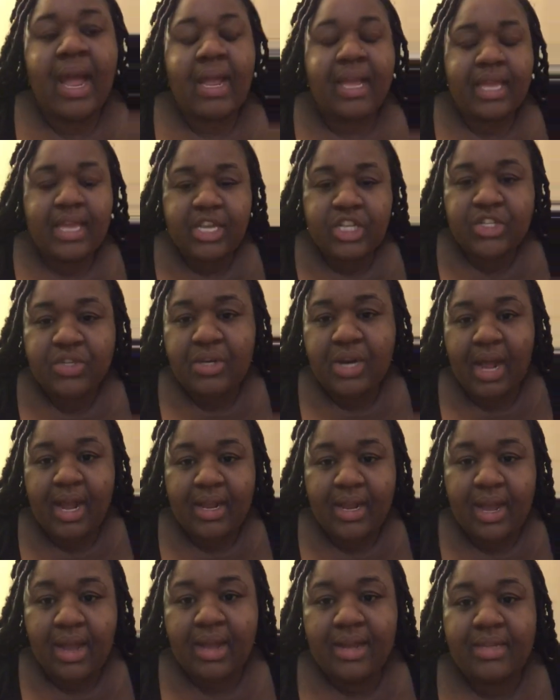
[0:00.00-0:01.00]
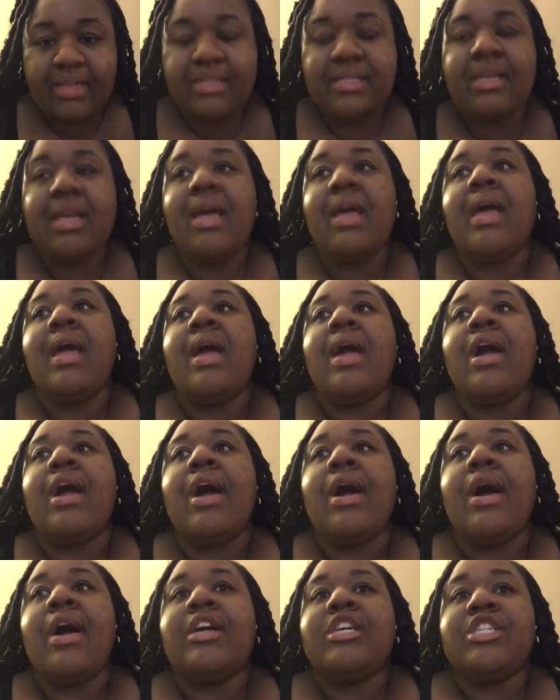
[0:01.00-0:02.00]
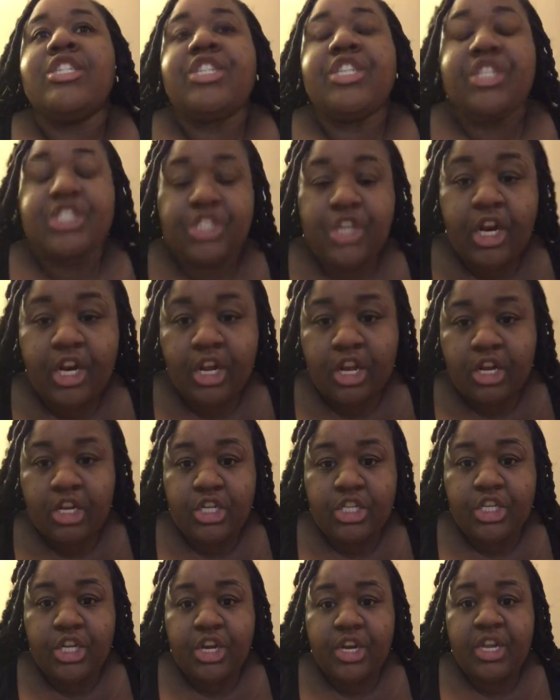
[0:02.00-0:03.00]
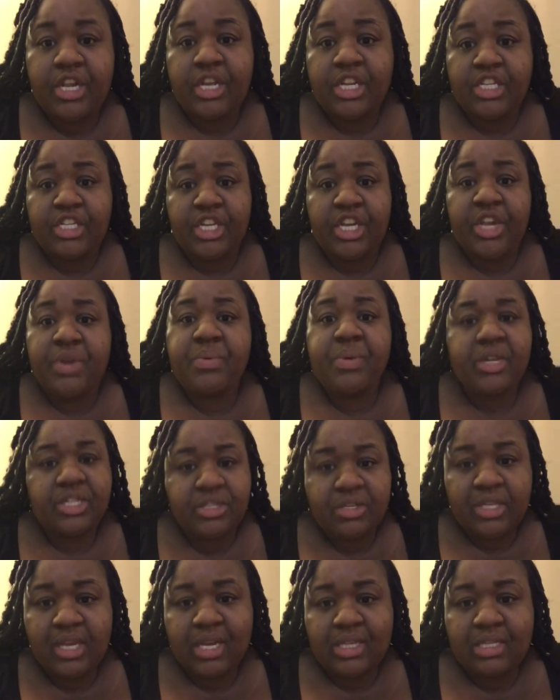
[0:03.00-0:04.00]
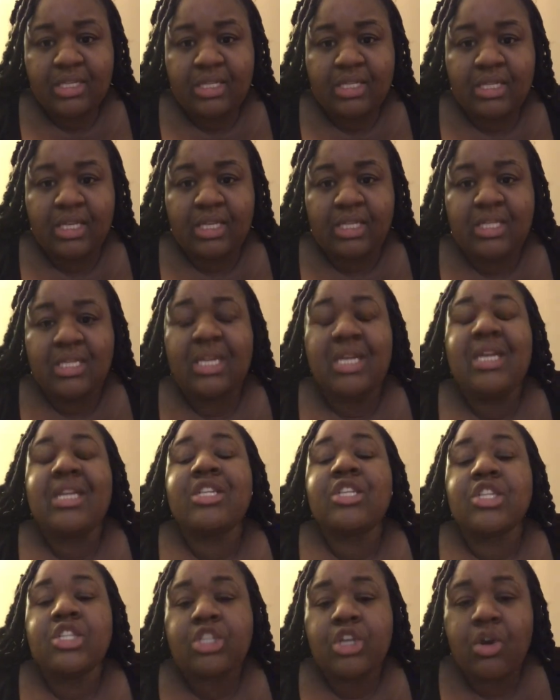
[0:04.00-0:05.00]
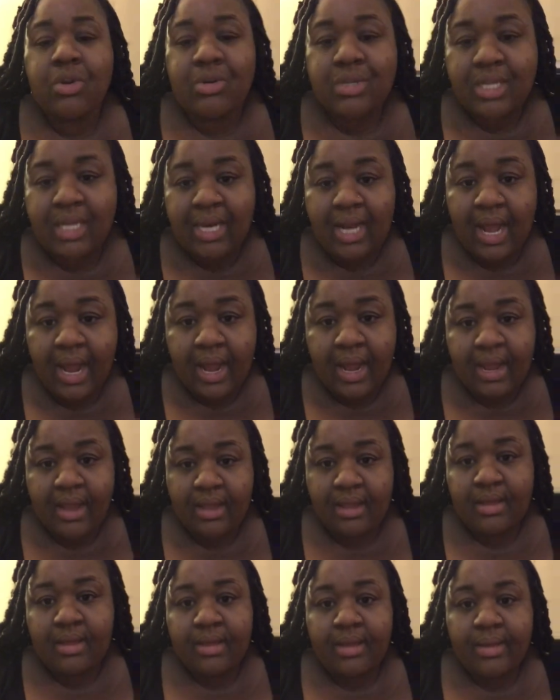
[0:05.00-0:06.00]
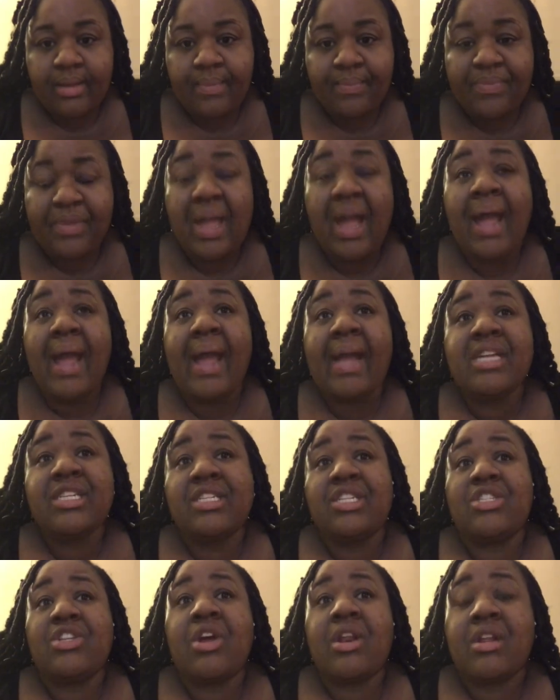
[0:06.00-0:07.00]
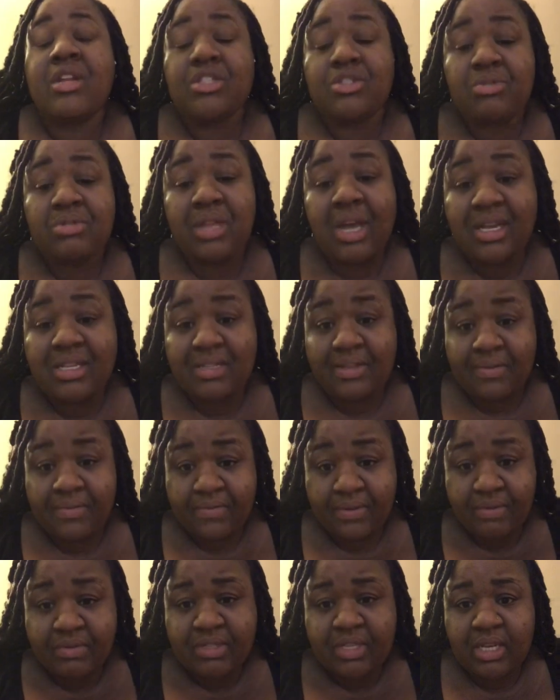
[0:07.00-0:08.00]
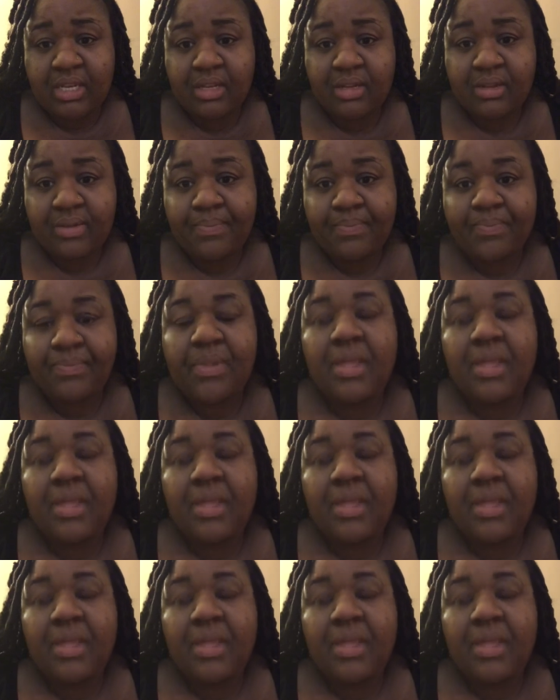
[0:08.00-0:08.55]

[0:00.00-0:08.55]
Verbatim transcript: I kid you not, guys. She started her journey in January 2016. So did I. I actually started in 2015.